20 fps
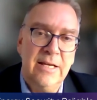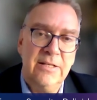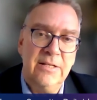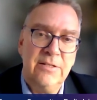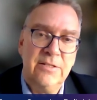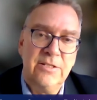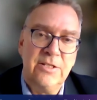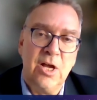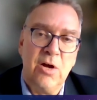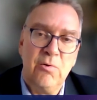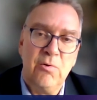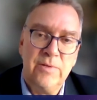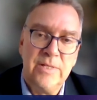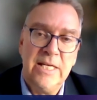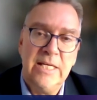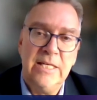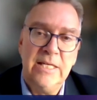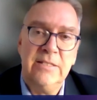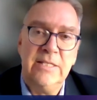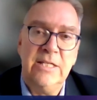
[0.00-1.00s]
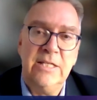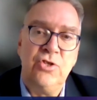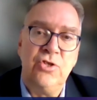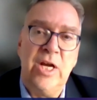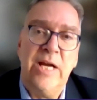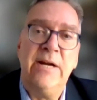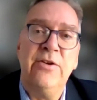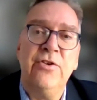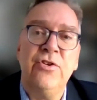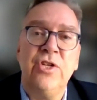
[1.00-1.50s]
So the
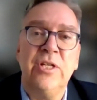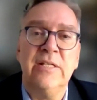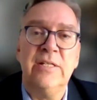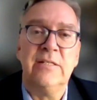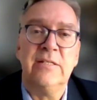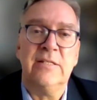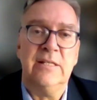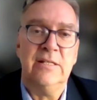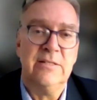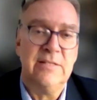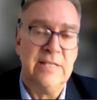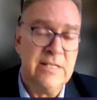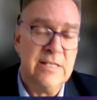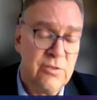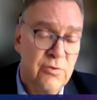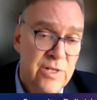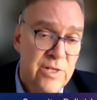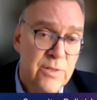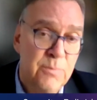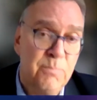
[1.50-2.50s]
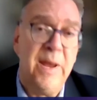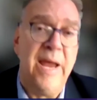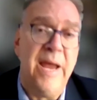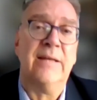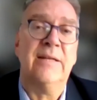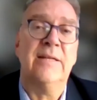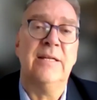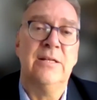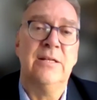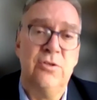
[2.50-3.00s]
challenges in this
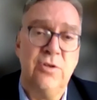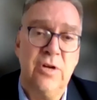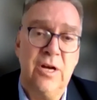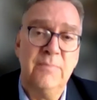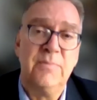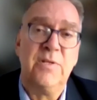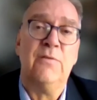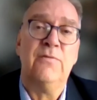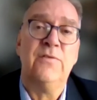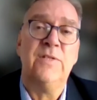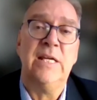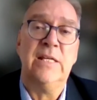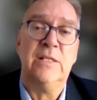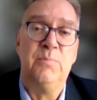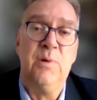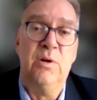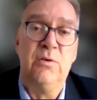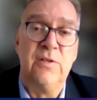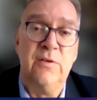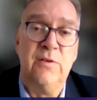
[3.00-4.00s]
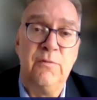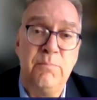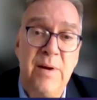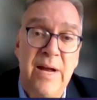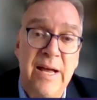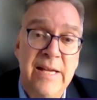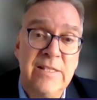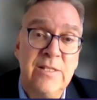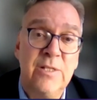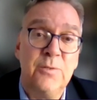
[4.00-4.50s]
respect, in terms of the explosive
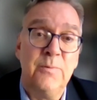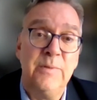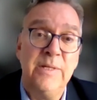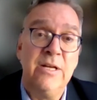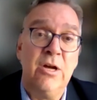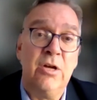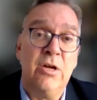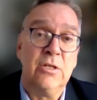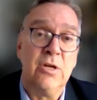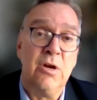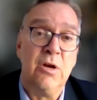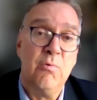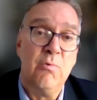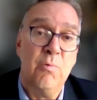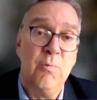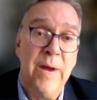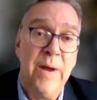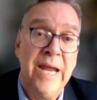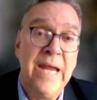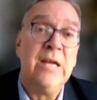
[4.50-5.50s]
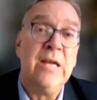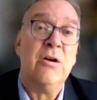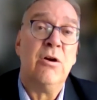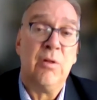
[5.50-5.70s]
prices, will not go away,